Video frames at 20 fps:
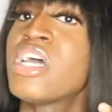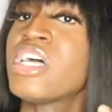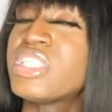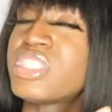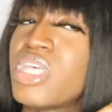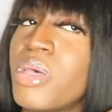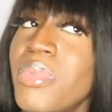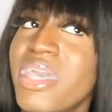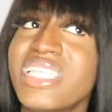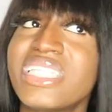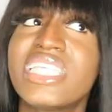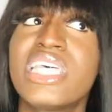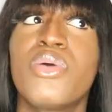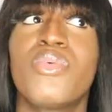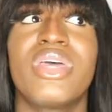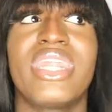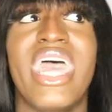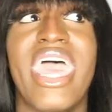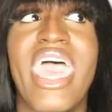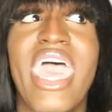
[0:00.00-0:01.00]
So basically
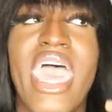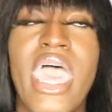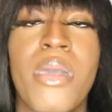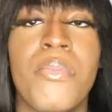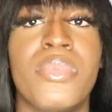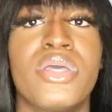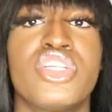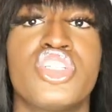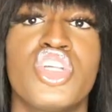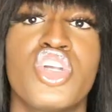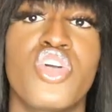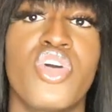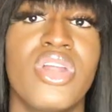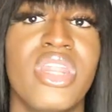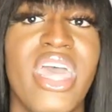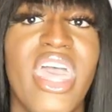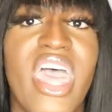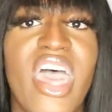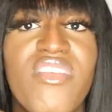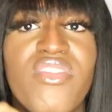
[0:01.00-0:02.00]
when that happens, you're
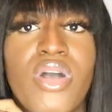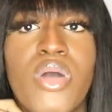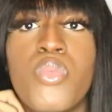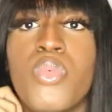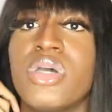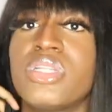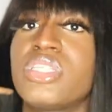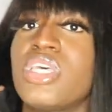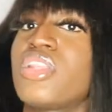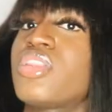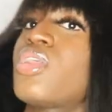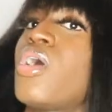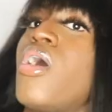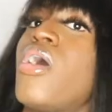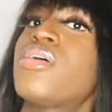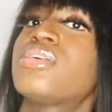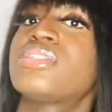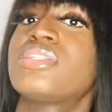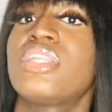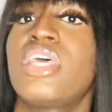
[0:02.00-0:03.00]
going to have unwanted thoughts.